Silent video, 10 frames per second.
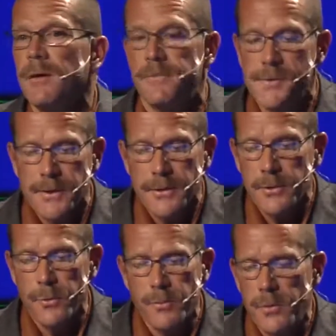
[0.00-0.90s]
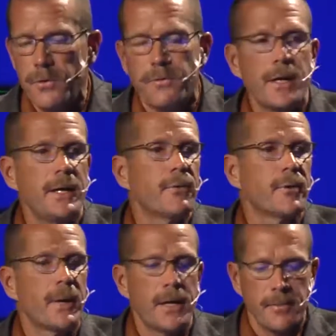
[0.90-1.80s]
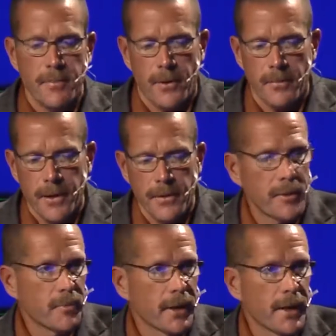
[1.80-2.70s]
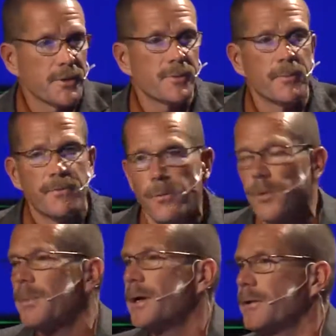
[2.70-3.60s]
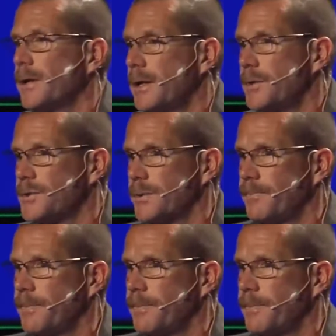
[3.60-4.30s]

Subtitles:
physically remove any remaining palmary plants before pollination.